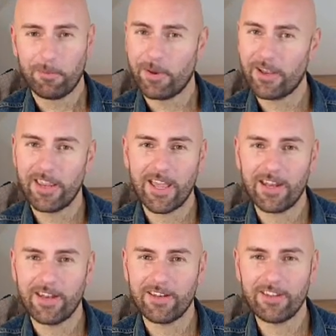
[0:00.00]
buy
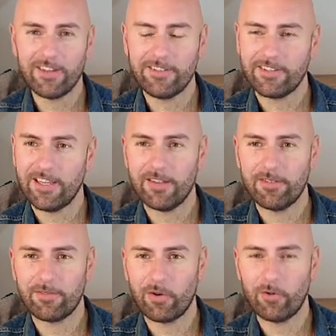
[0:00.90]
it, and you see
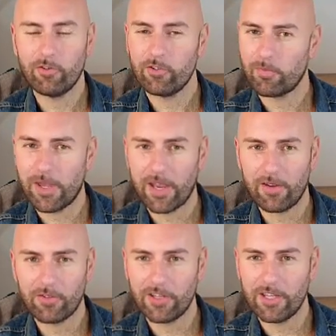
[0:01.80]
it for hundreds of
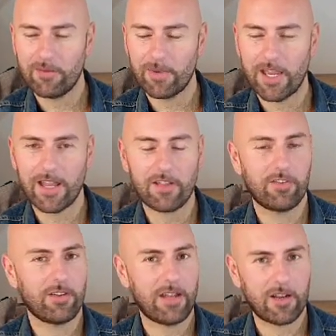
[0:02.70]
pounds on eBay.
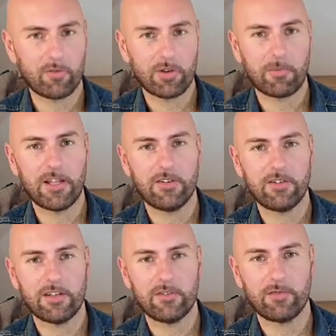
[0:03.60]
That's the next one on my
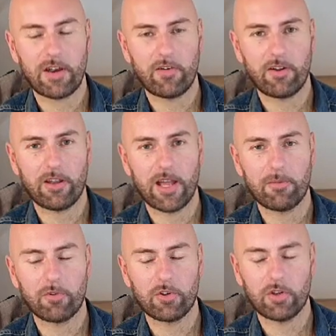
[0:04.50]
list, is Fahrenheit
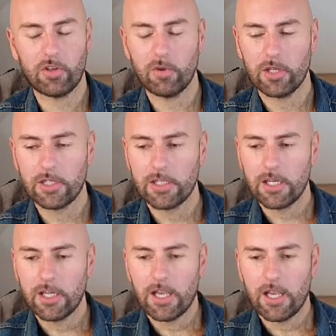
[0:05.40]
Absolute.
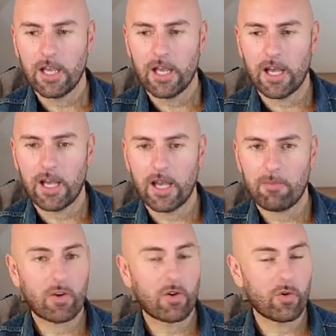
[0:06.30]

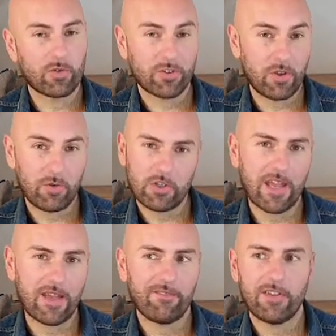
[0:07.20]
Of course,
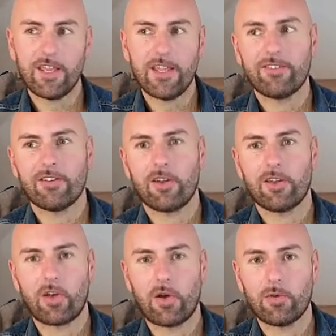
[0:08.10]
Gucci Envy is
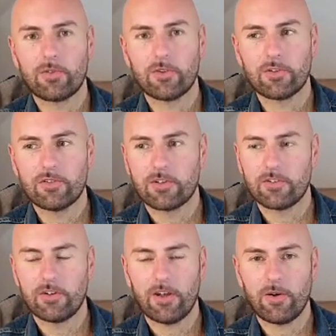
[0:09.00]
like gold dust.
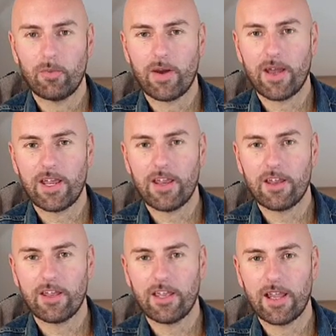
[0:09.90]
There's no way
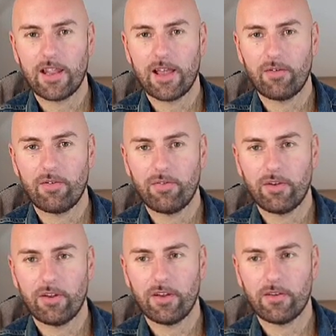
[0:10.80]
you could get that
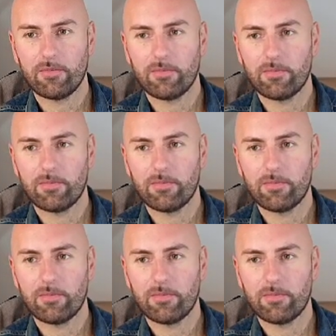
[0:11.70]
for